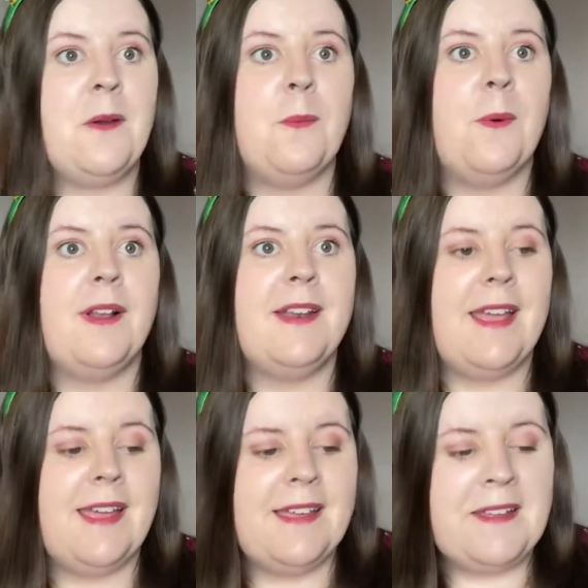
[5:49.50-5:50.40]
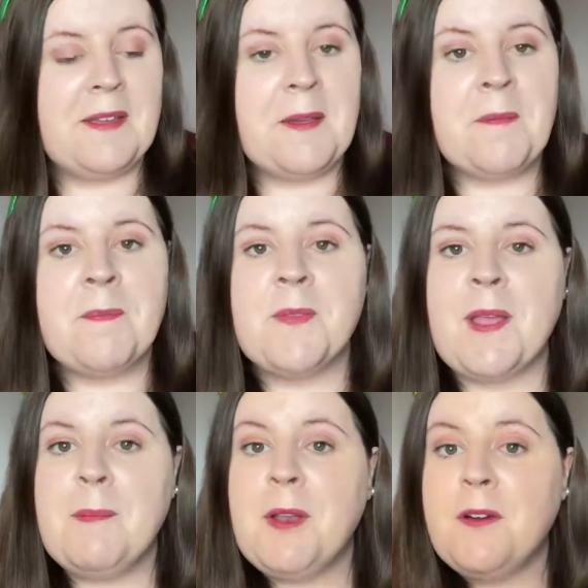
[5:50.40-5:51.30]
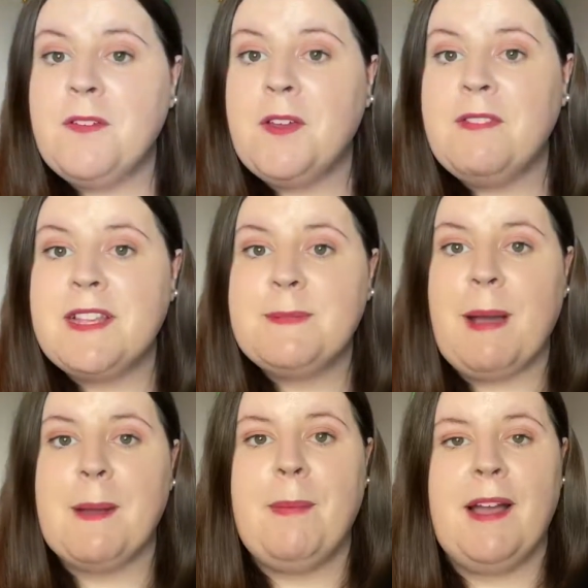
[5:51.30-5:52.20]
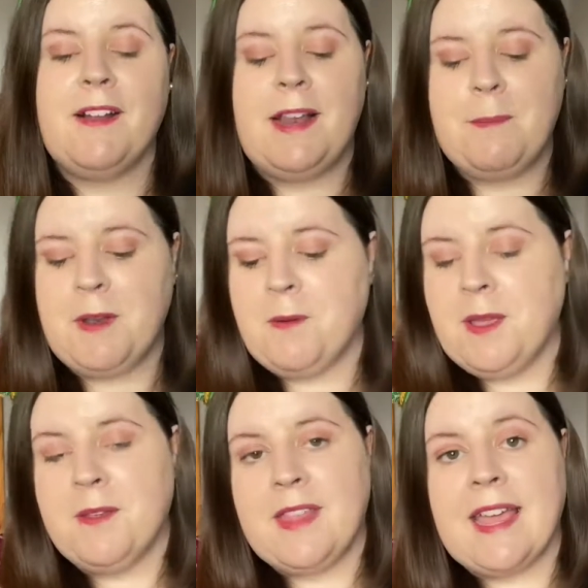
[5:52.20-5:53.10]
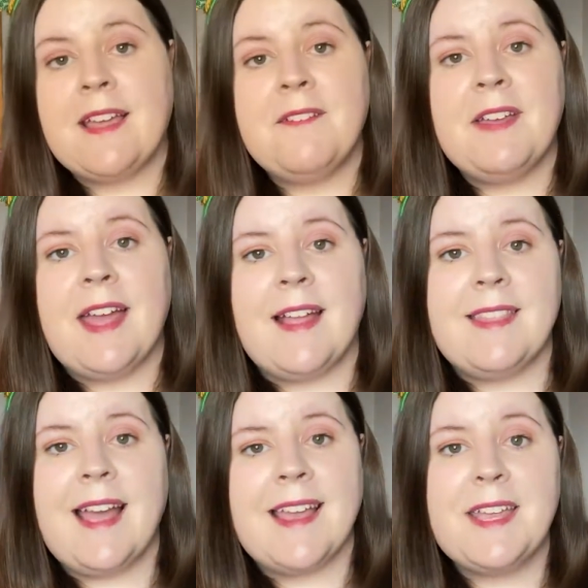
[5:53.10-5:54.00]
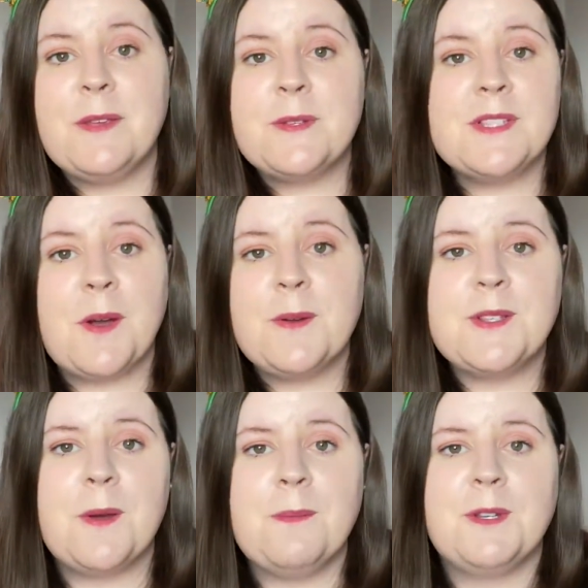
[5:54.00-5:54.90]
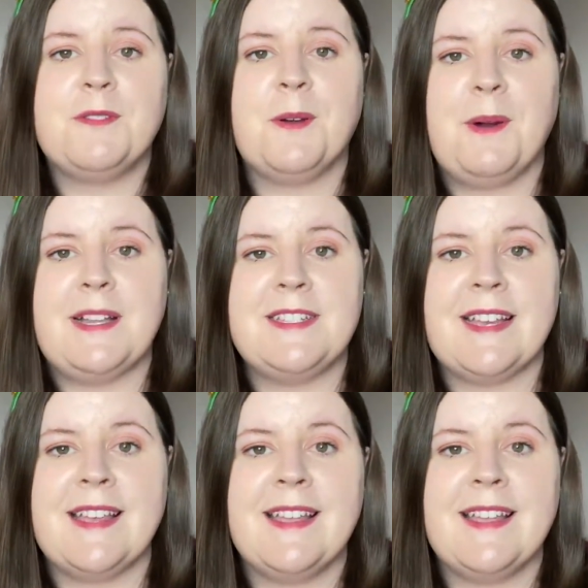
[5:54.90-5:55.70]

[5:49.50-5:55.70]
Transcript: One day. So let me know if you have this backpack, or let me know what you think of it. And thank you so, so much for watching.